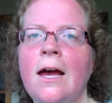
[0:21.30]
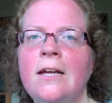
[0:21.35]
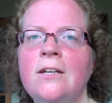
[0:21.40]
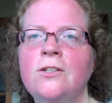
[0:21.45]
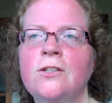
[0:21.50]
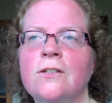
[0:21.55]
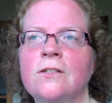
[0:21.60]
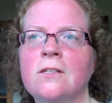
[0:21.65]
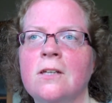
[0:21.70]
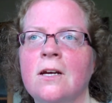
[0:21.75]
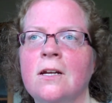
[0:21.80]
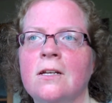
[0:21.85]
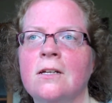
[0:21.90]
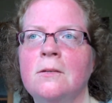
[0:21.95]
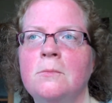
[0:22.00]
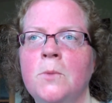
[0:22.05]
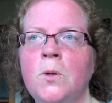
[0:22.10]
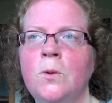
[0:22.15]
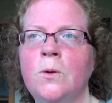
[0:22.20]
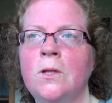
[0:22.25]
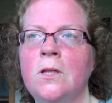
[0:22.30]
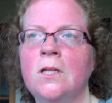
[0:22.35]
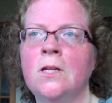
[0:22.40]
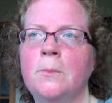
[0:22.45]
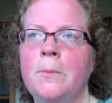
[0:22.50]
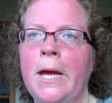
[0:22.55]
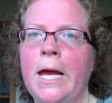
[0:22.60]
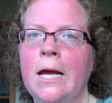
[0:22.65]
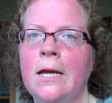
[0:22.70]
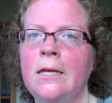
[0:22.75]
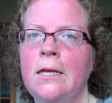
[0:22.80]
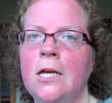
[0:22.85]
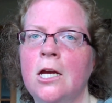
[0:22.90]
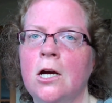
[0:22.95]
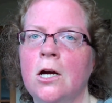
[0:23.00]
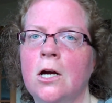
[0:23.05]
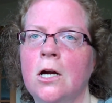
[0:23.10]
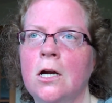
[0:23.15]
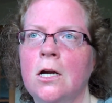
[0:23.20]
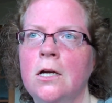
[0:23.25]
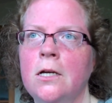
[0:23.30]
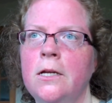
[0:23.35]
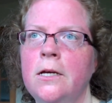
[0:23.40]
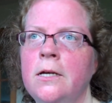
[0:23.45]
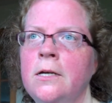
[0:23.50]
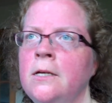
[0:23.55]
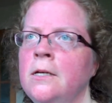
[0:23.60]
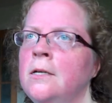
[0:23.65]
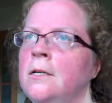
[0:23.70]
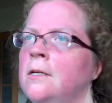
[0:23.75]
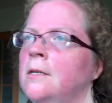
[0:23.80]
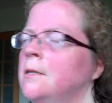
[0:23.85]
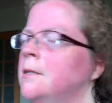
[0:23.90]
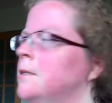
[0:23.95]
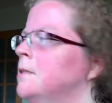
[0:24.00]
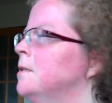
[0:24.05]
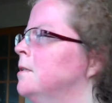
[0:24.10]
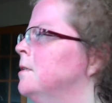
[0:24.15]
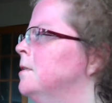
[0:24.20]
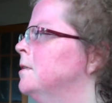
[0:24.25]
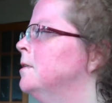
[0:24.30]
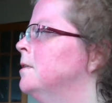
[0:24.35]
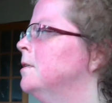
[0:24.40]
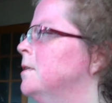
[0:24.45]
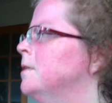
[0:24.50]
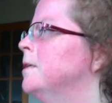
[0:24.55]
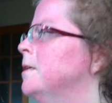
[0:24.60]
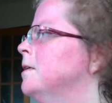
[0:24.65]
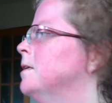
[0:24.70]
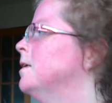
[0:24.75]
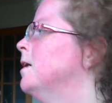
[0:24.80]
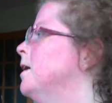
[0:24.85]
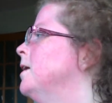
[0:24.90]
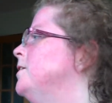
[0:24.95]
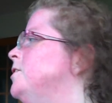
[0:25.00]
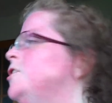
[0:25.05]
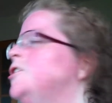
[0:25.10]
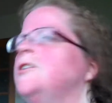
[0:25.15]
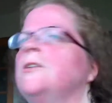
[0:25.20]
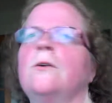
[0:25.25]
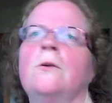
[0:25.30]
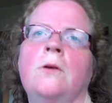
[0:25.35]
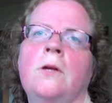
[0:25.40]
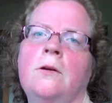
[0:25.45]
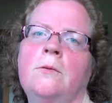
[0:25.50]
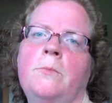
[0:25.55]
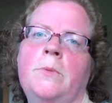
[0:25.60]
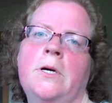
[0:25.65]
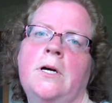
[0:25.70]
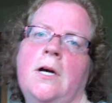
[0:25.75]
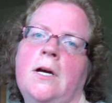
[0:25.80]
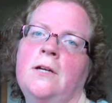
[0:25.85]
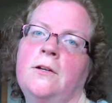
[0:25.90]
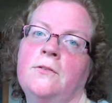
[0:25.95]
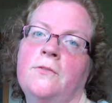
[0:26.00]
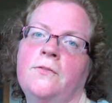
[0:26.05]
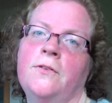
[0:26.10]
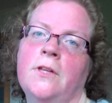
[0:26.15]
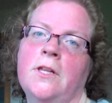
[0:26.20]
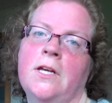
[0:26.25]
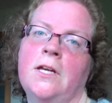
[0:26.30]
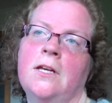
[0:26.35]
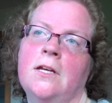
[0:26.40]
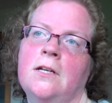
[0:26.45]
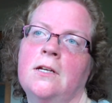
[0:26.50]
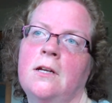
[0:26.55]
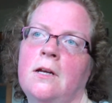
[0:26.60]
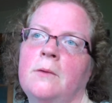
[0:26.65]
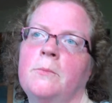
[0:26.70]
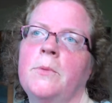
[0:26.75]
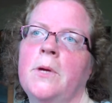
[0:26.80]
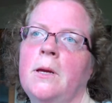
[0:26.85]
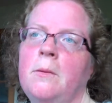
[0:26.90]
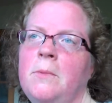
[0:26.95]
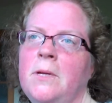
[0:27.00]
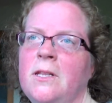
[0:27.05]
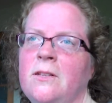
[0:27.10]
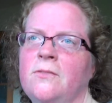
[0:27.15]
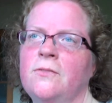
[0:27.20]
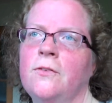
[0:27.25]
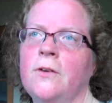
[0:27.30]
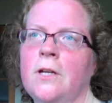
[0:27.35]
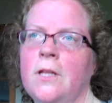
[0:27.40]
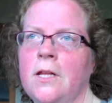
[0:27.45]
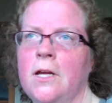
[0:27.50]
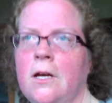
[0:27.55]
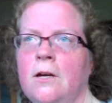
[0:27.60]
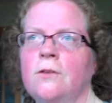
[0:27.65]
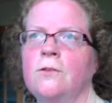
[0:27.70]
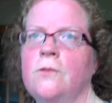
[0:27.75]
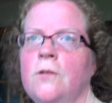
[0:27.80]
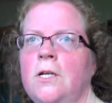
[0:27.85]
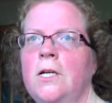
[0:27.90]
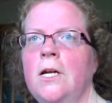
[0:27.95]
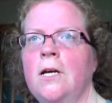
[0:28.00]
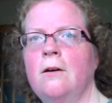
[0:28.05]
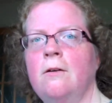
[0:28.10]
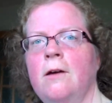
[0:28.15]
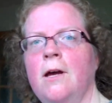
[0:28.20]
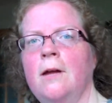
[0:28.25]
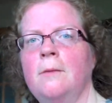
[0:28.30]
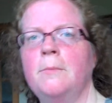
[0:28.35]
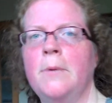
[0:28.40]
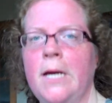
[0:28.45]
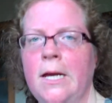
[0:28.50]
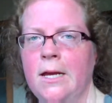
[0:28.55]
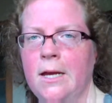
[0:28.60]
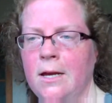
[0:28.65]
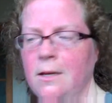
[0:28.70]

just got done mowing the backyard. I'd show you, but I don't feel like getting up. I'm in the front of the house right now on my